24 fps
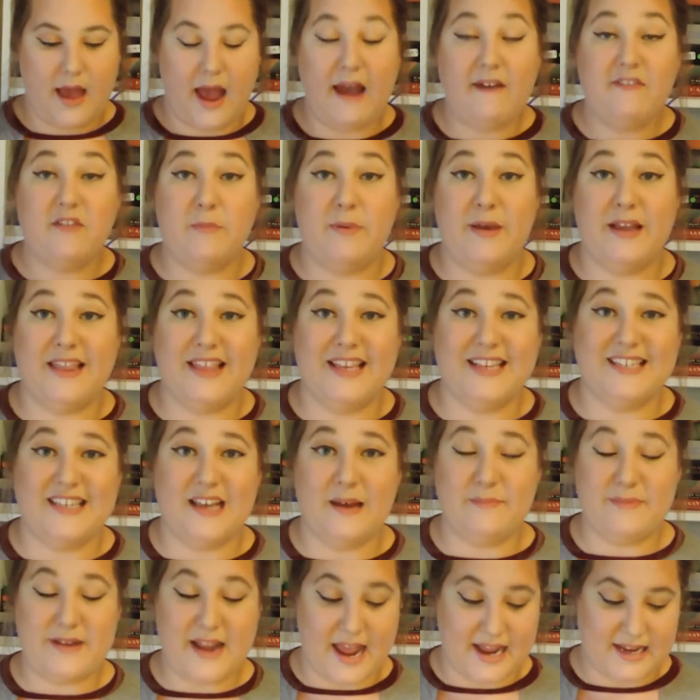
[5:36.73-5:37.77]
I have to pick this
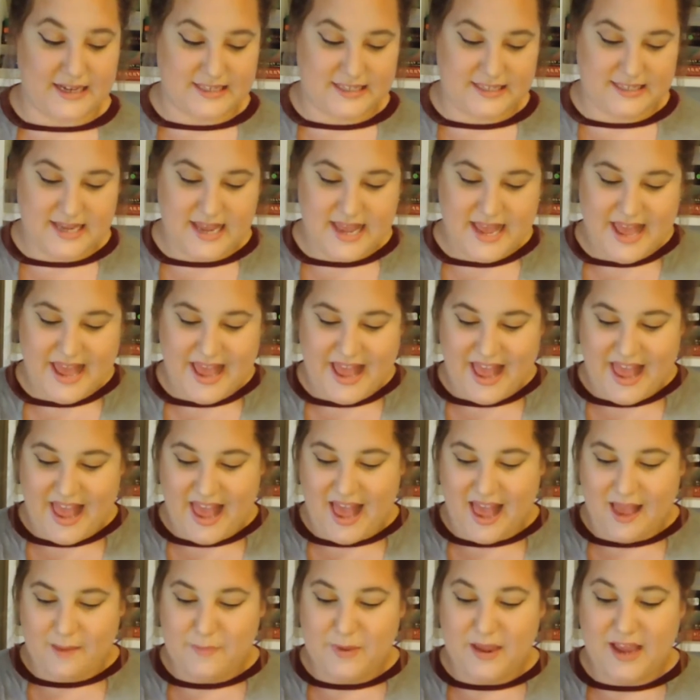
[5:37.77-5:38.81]
up next
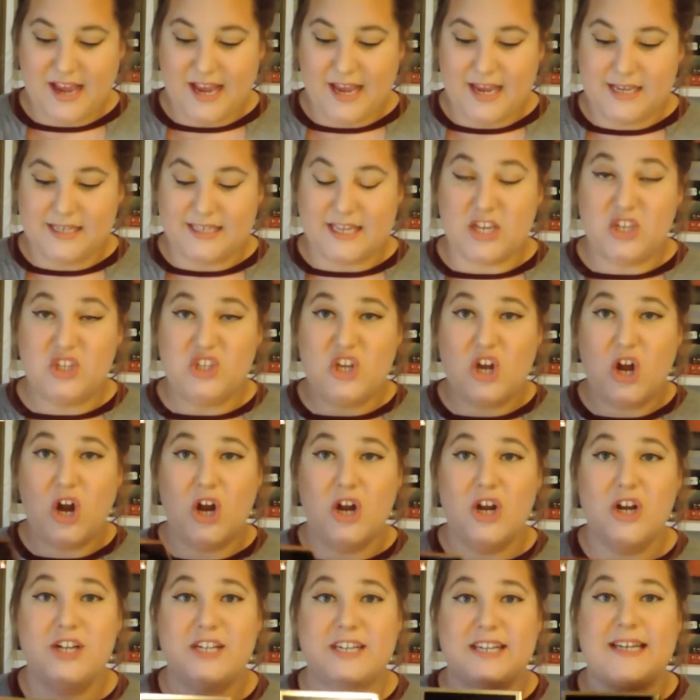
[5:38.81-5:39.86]
because
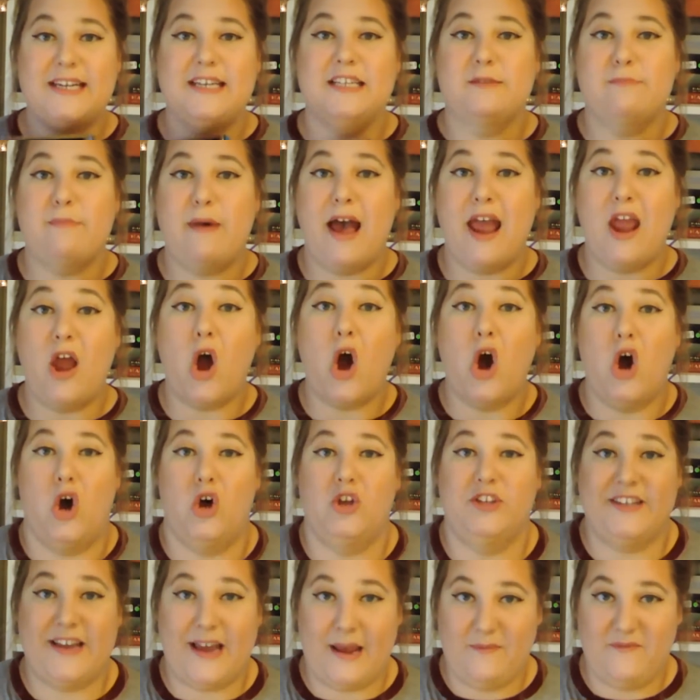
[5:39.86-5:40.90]
Tarte is my
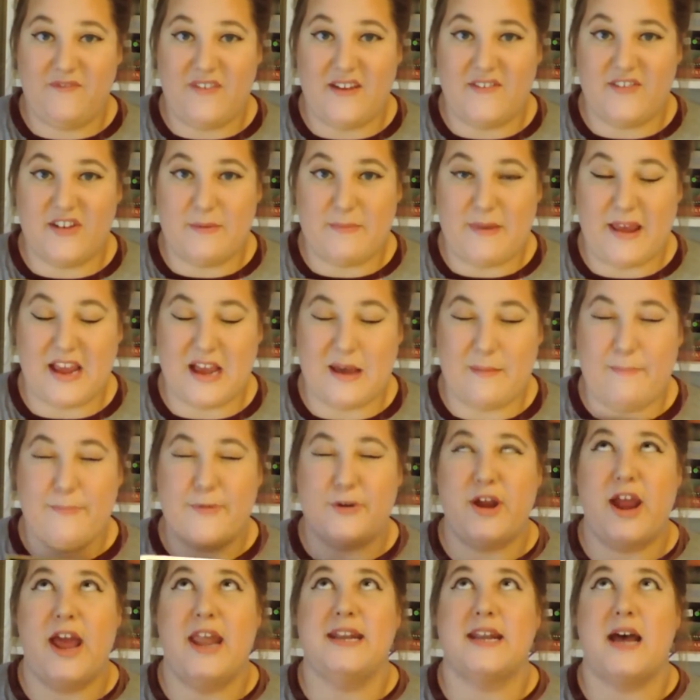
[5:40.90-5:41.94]
all-time favorite makeup
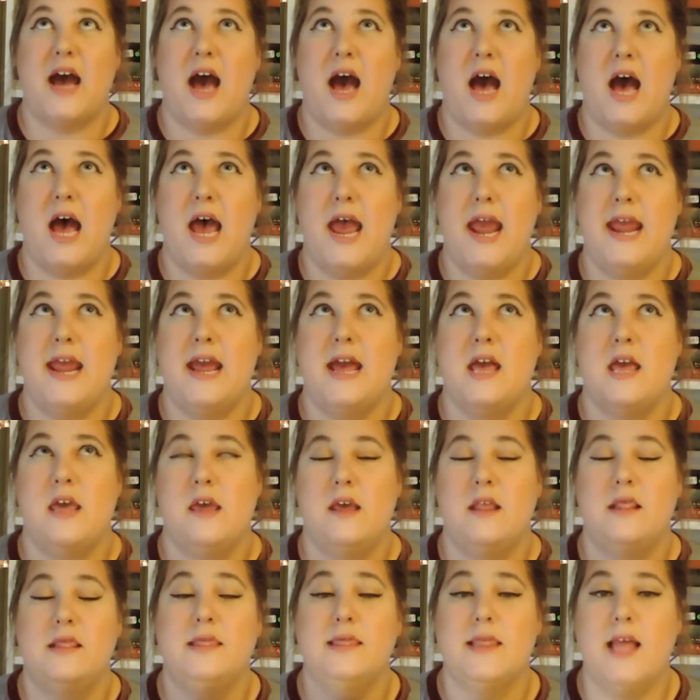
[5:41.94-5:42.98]
brand. I
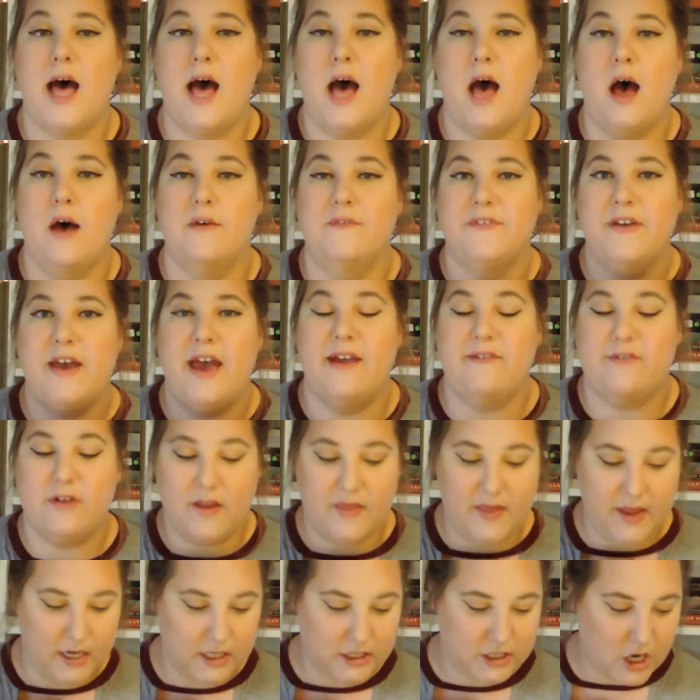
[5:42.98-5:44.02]
love
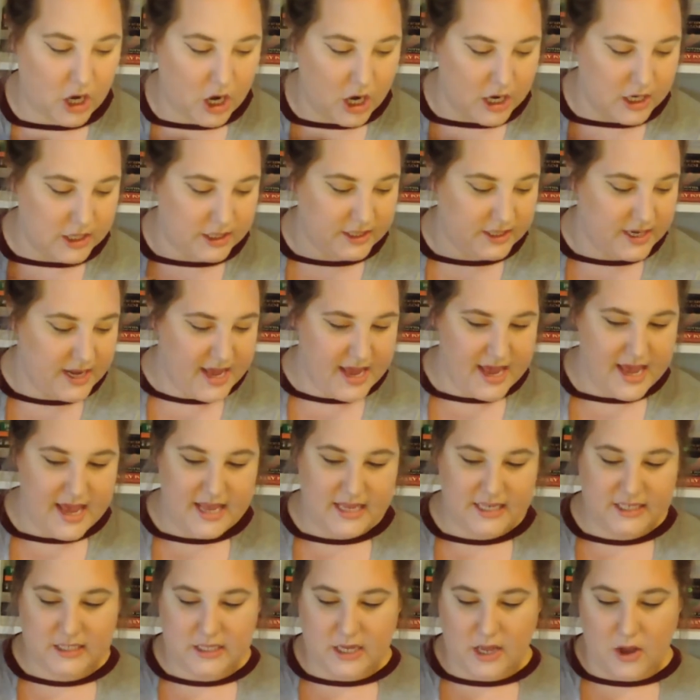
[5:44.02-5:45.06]
everything Tarte.
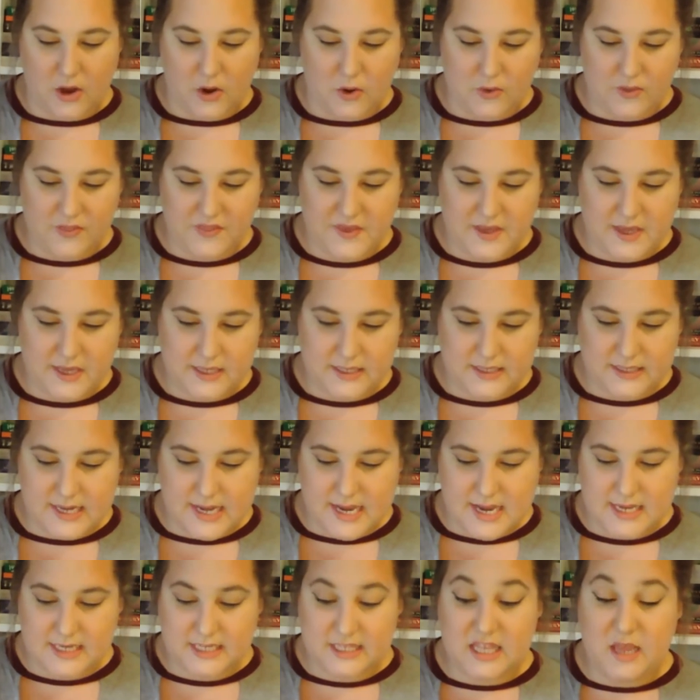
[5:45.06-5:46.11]
So this
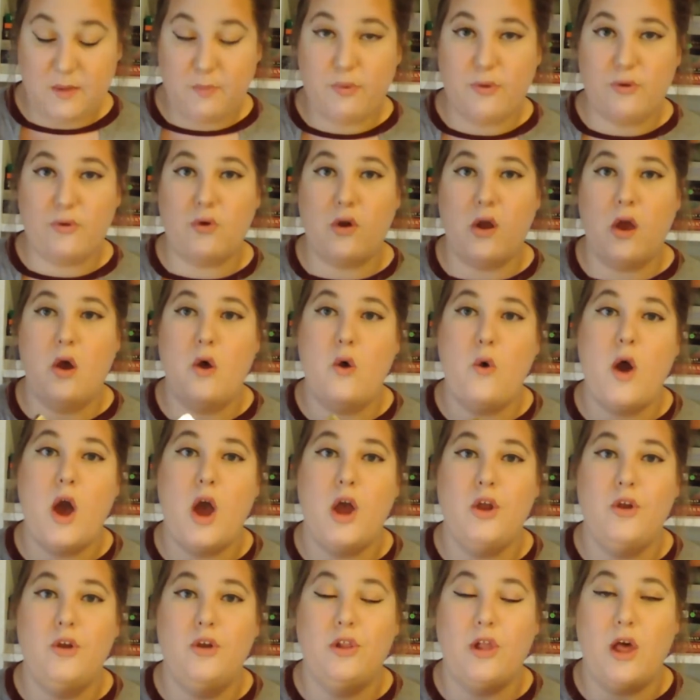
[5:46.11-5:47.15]
is the
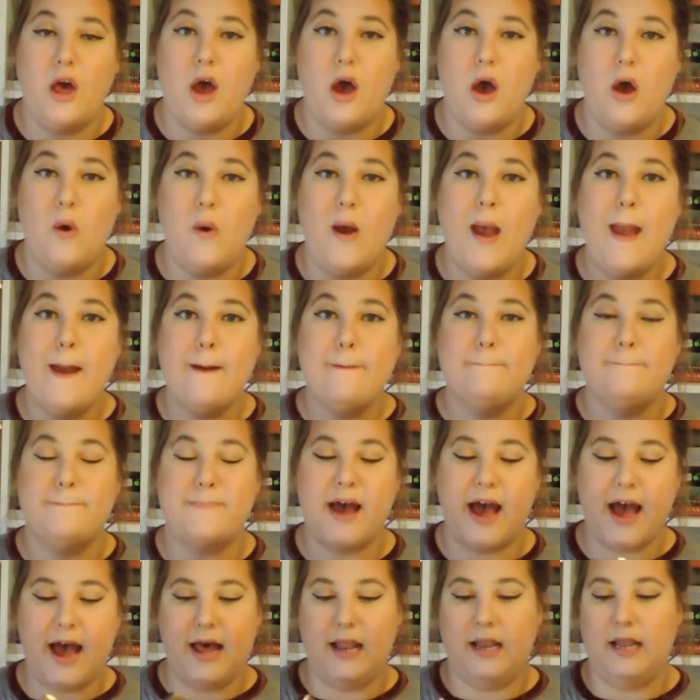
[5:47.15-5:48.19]
Pro Glow
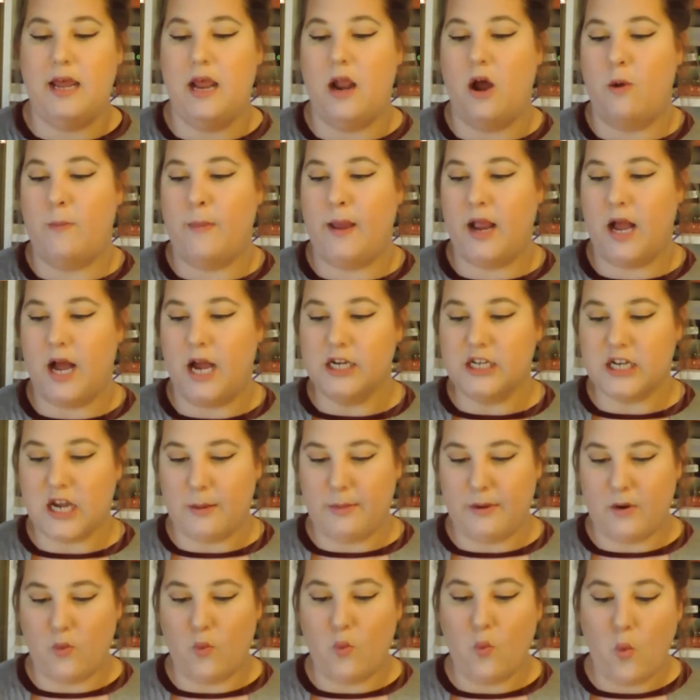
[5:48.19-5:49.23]
palette. Oh my gosh,
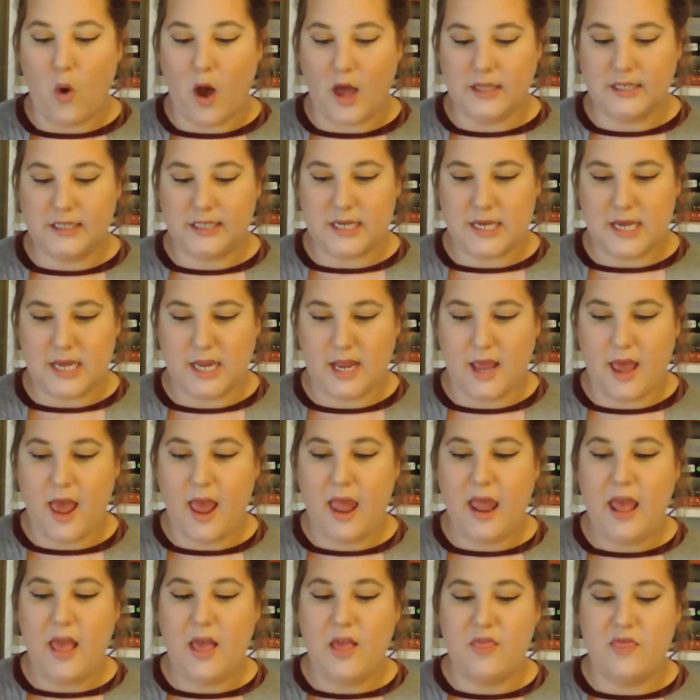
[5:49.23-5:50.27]
I've been wanting
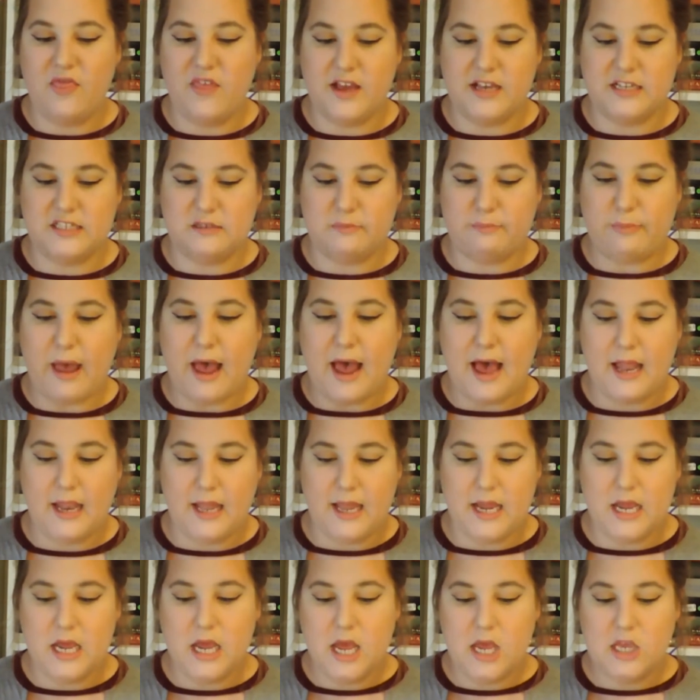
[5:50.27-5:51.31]
this
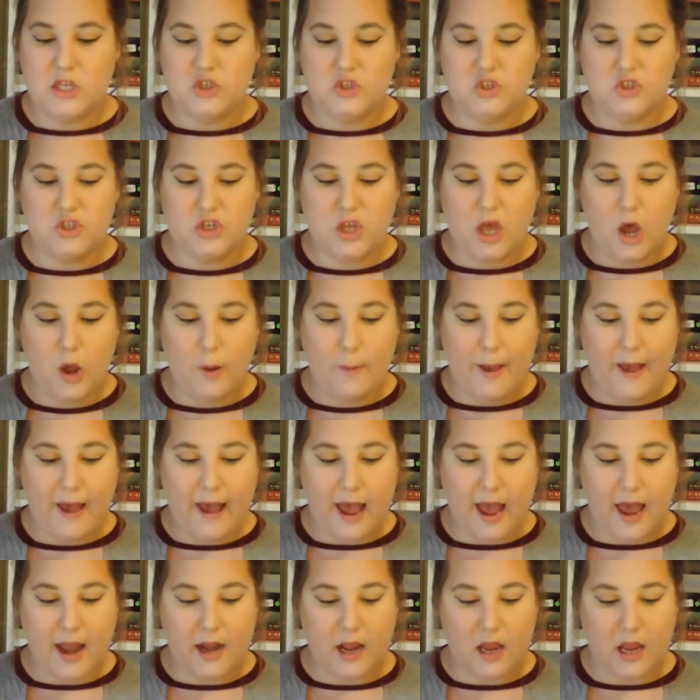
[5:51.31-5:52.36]
palette so
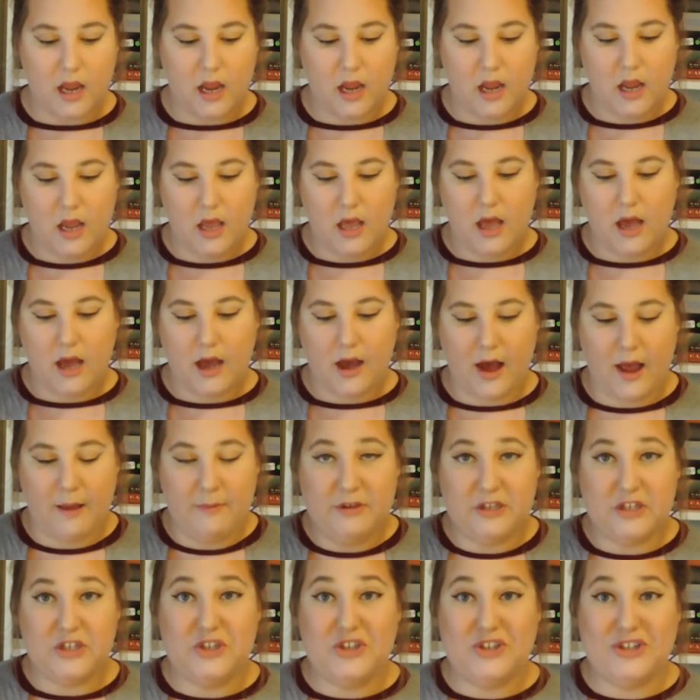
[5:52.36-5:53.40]
bad.
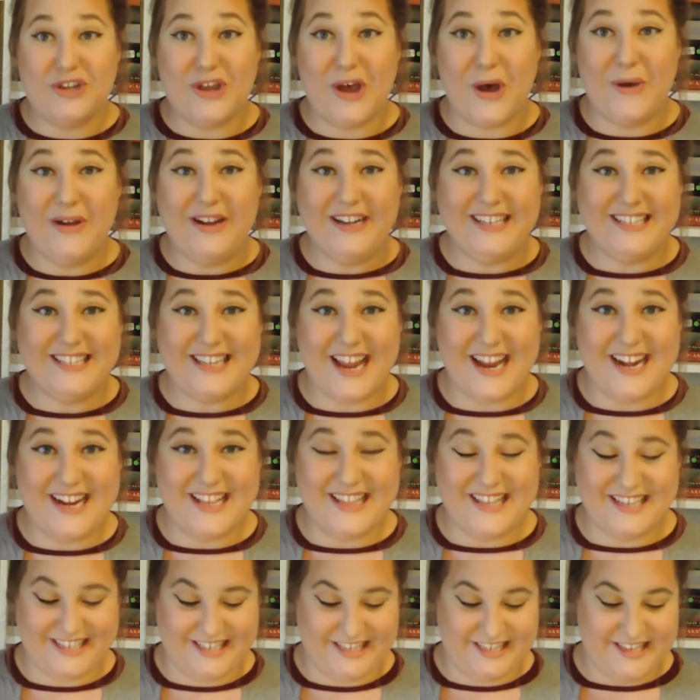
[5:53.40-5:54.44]
I'm so
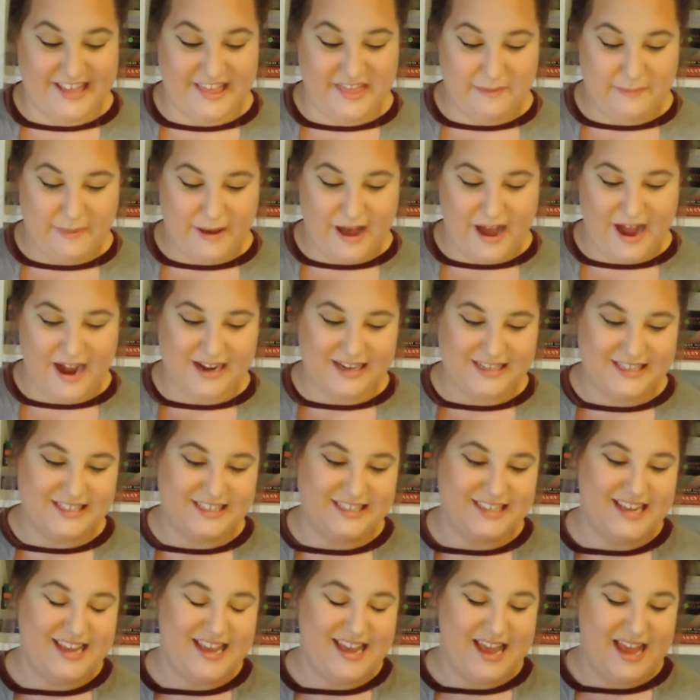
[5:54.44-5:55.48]
excited this is in the box.
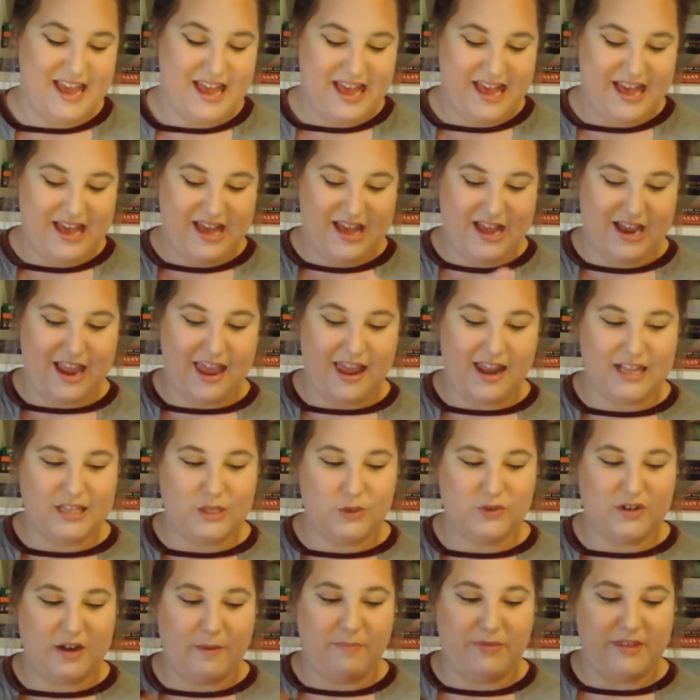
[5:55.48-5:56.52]
Okay,
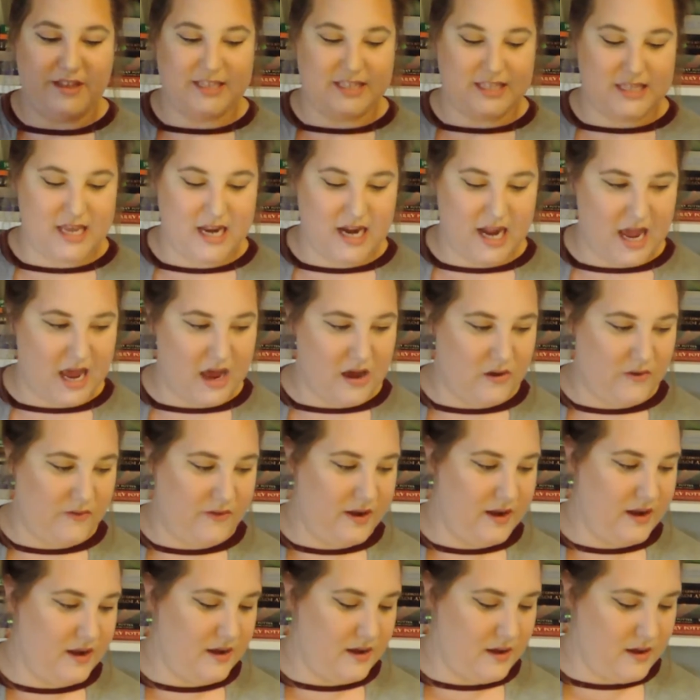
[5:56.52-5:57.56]
let's rip this thing out.
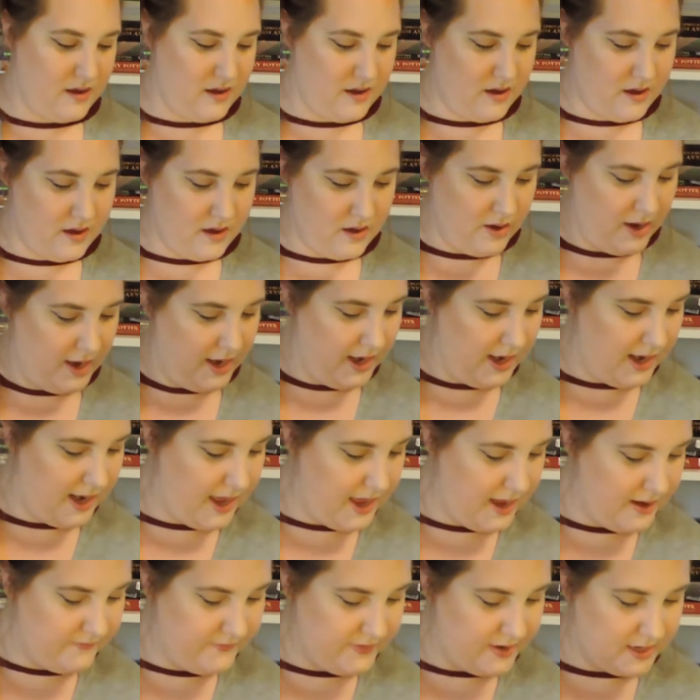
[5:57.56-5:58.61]
Oh, I
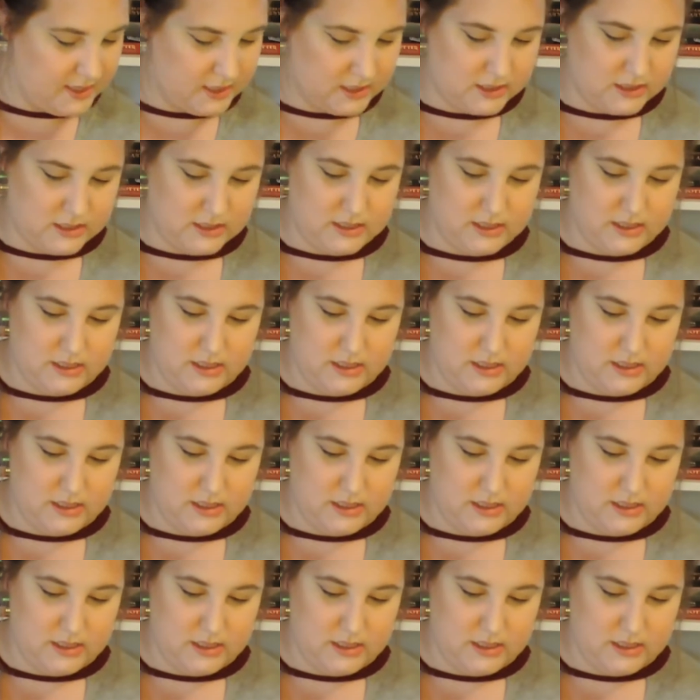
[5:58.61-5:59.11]
love it.